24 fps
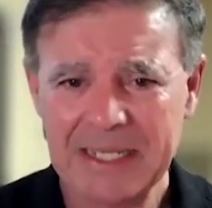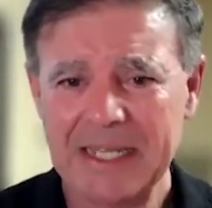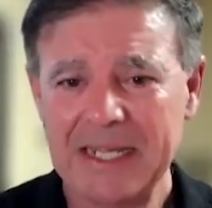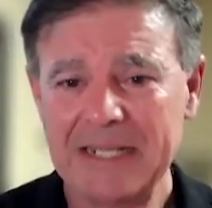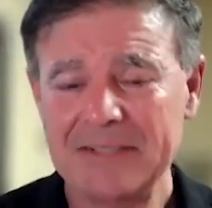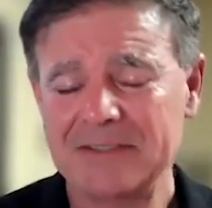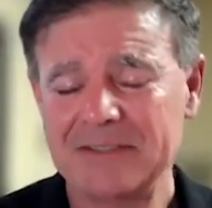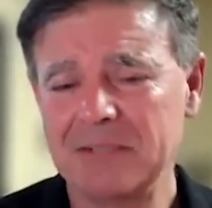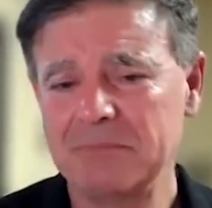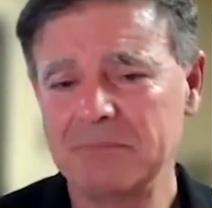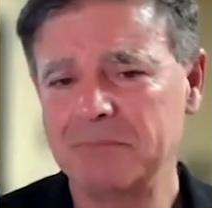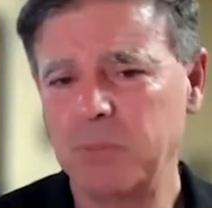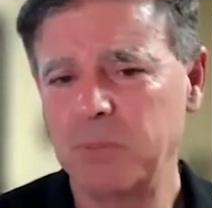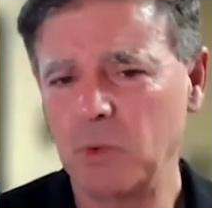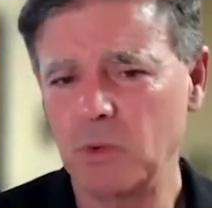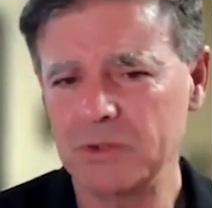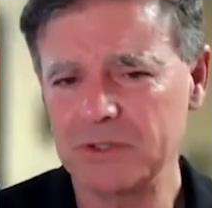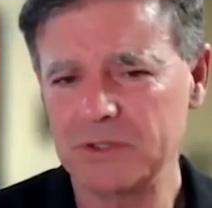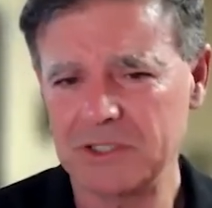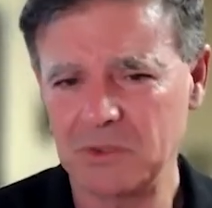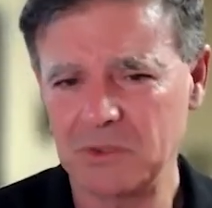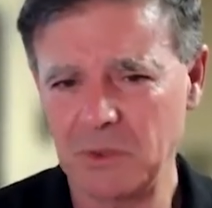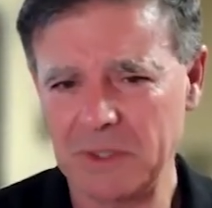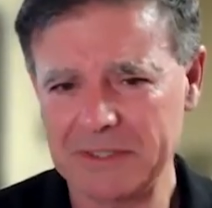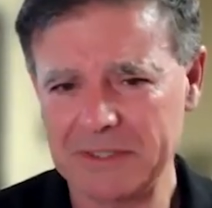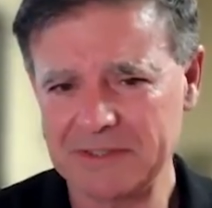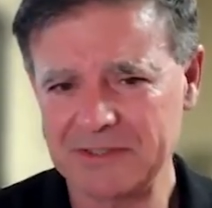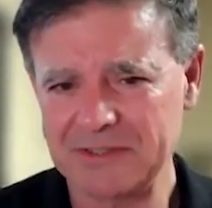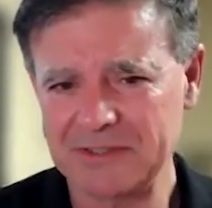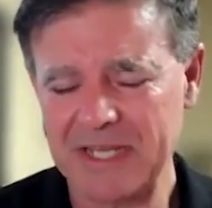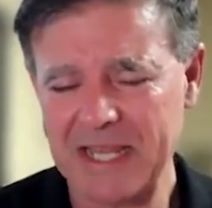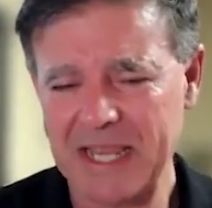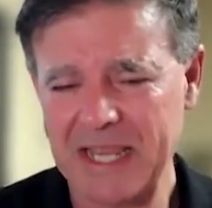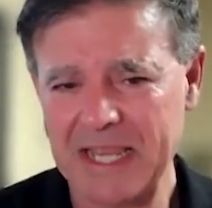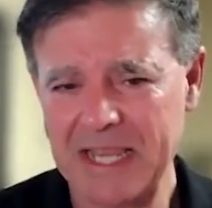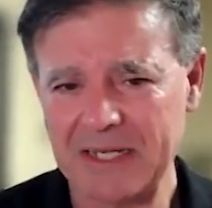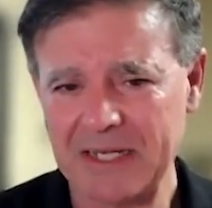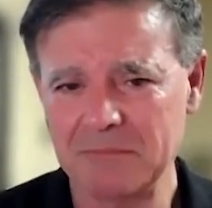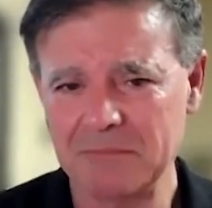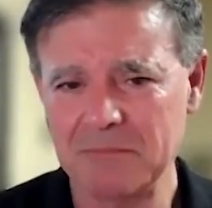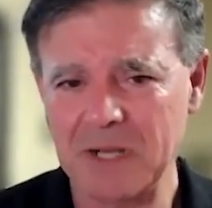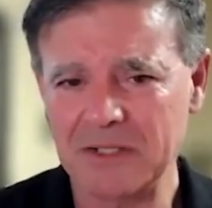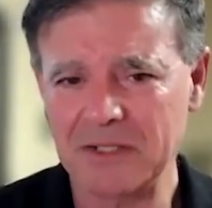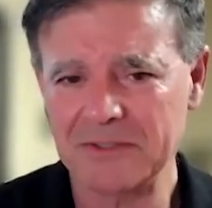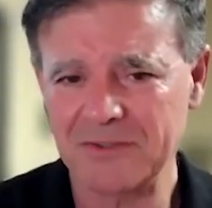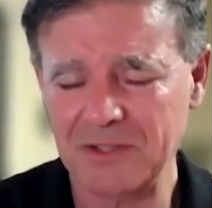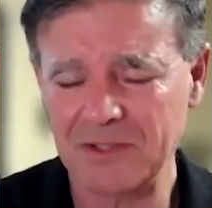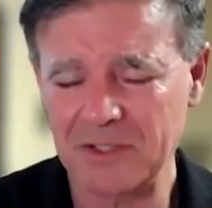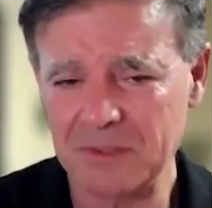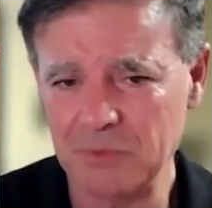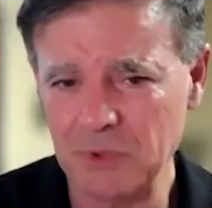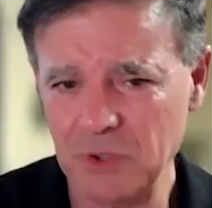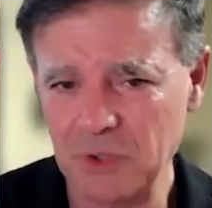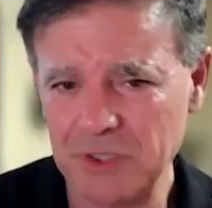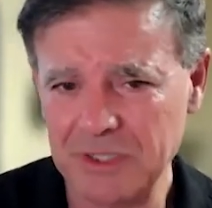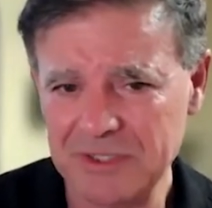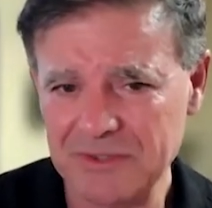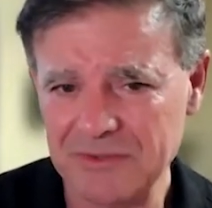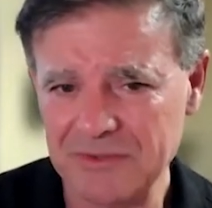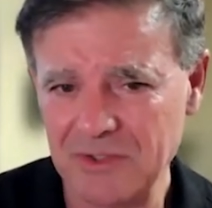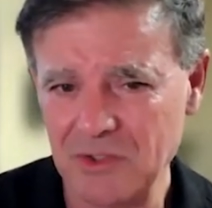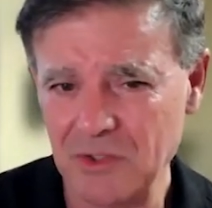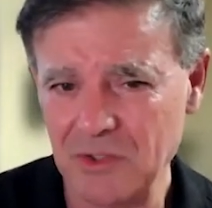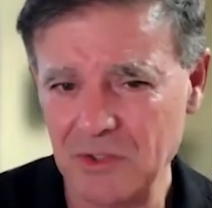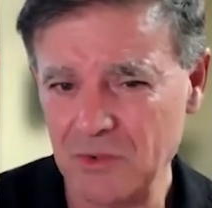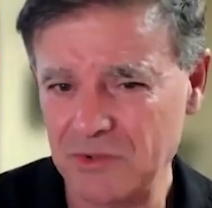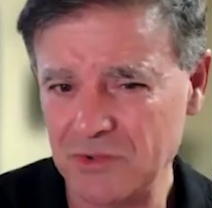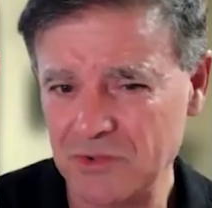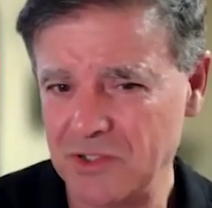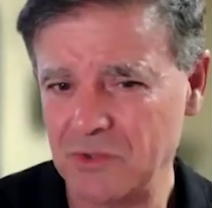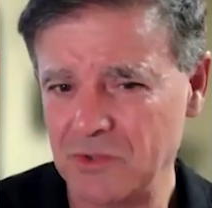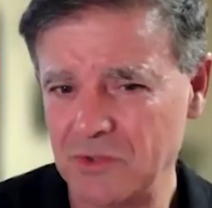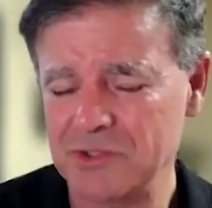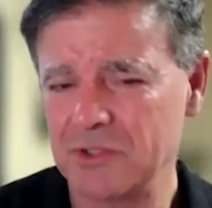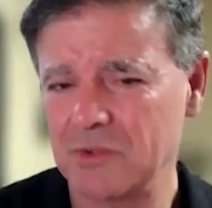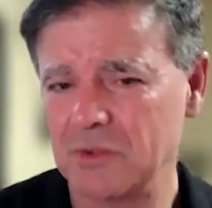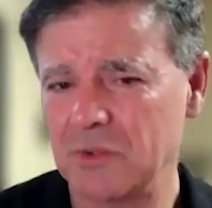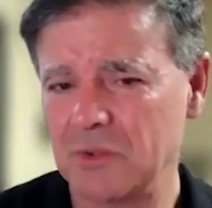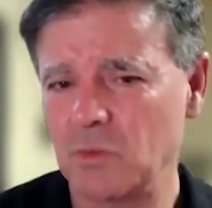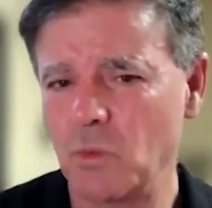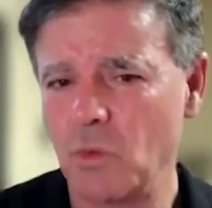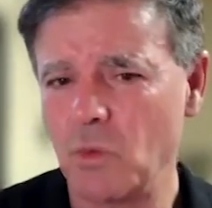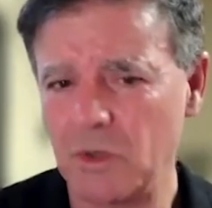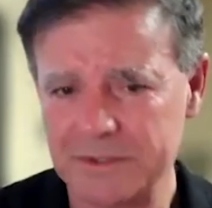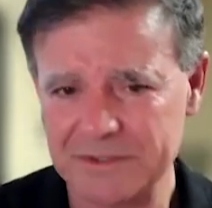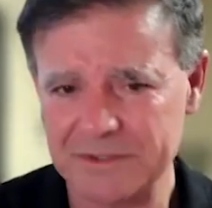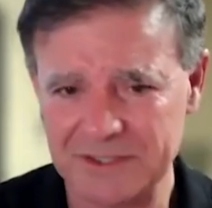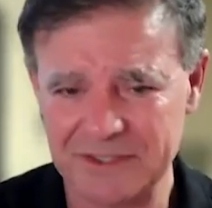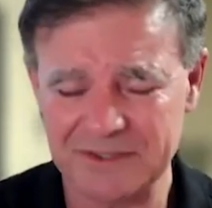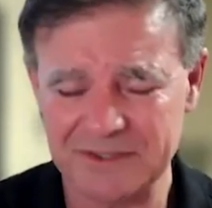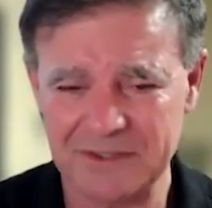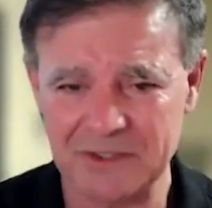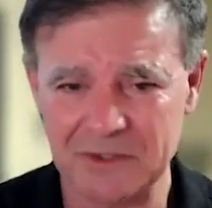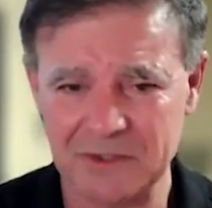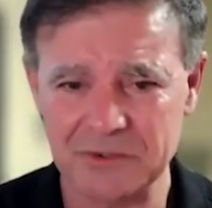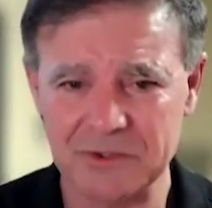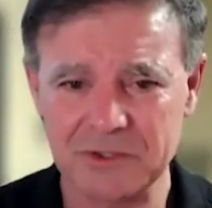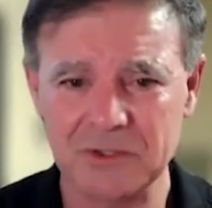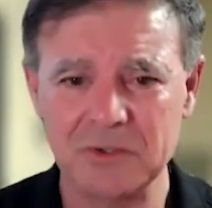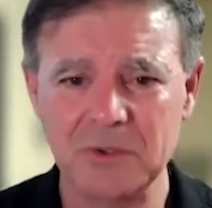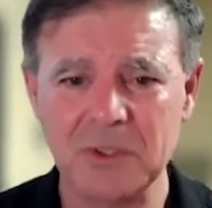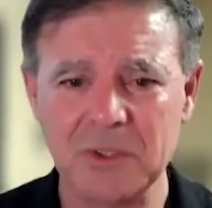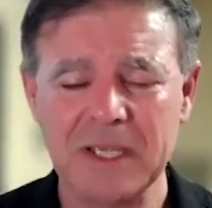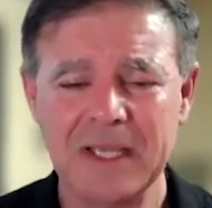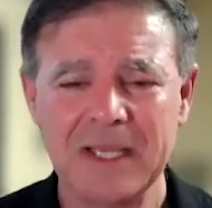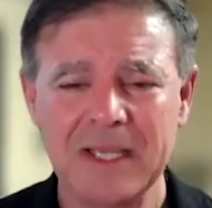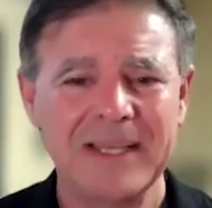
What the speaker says: It's important to understand amongst the communities that you sell to and want to sell to,